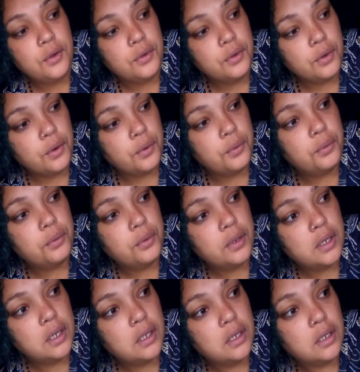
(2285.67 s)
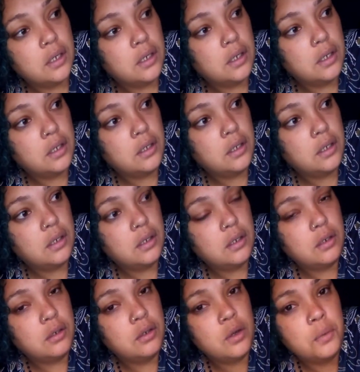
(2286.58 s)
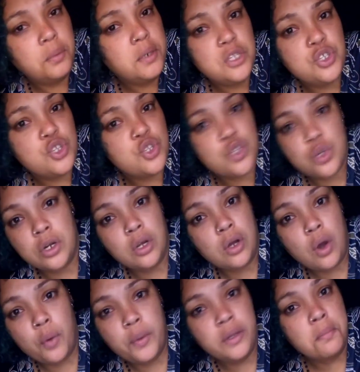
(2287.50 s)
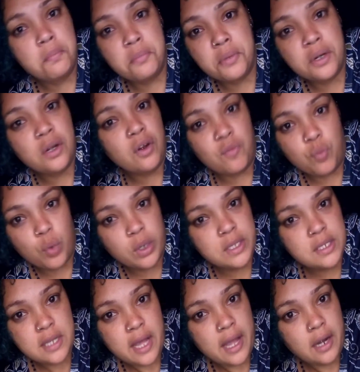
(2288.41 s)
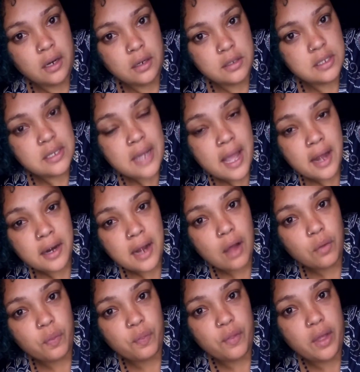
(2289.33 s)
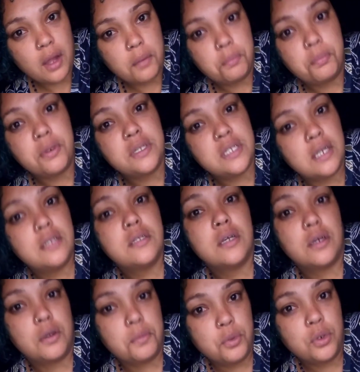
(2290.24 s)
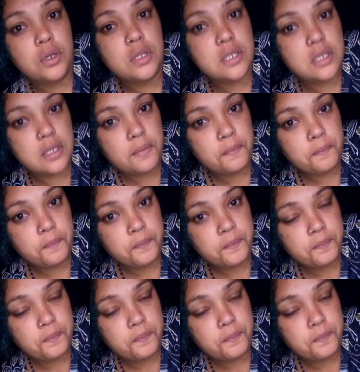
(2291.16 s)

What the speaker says: You know, nobody's just going to go in the middle of winter and stand out there and protect the community.